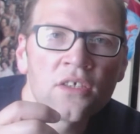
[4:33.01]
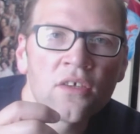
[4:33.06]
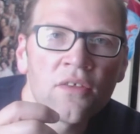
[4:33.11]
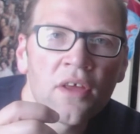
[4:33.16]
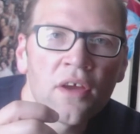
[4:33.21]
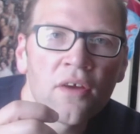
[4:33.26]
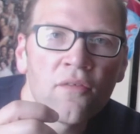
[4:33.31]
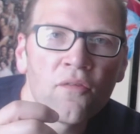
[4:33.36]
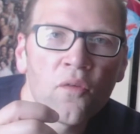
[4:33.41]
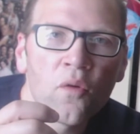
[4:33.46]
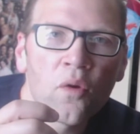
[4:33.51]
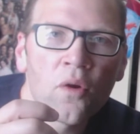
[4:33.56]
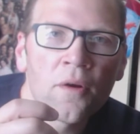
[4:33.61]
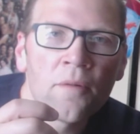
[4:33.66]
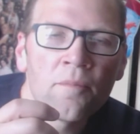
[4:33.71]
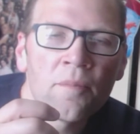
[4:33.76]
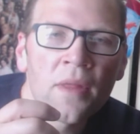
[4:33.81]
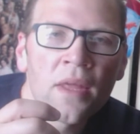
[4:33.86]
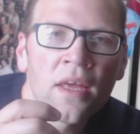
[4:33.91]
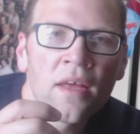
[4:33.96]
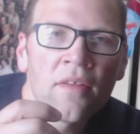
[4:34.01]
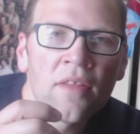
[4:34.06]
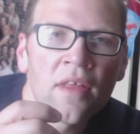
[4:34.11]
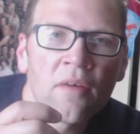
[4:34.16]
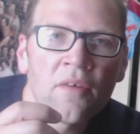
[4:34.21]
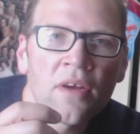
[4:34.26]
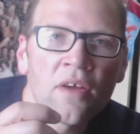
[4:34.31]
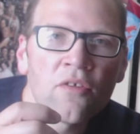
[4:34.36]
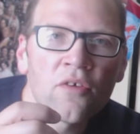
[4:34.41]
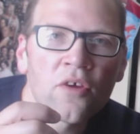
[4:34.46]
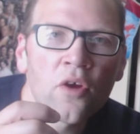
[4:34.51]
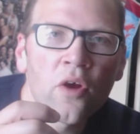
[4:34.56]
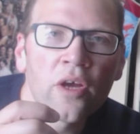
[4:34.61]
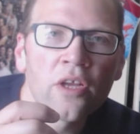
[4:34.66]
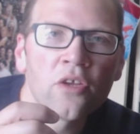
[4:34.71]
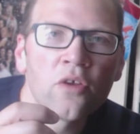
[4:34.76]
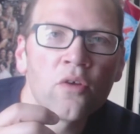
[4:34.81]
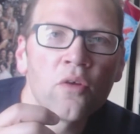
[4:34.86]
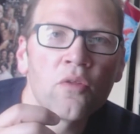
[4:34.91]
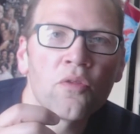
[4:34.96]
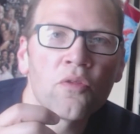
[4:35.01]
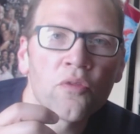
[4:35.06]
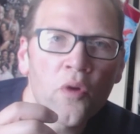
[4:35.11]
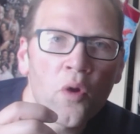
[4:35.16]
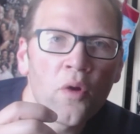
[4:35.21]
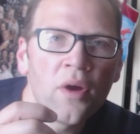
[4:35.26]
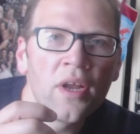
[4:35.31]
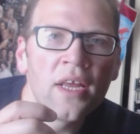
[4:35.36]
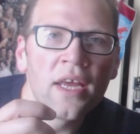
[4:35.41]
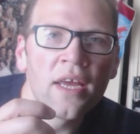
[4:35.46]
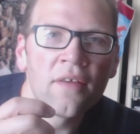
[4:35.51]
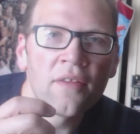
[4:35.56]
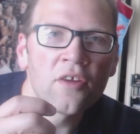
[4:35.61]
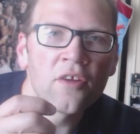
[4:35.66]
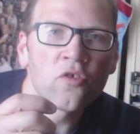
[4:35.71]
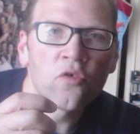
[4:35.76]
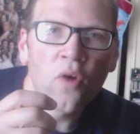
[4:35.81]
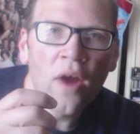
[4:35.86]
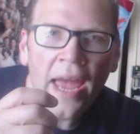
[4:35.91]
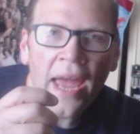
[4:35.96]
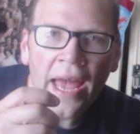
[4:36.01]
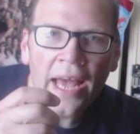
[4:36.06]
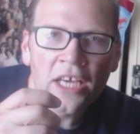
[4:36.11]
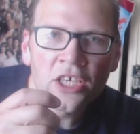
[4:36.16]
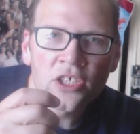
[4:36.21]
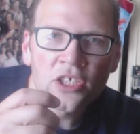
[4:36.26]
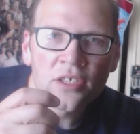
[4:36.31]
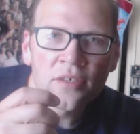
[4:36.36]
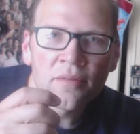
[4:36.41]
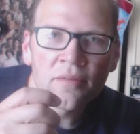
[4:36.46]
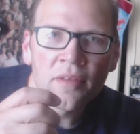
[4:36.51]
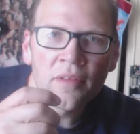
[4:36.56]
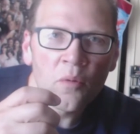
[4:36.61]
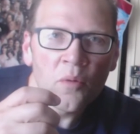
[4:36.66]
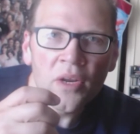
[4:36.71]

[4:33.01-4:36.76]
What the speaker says: So therefore, they were either going to throw it in the trash.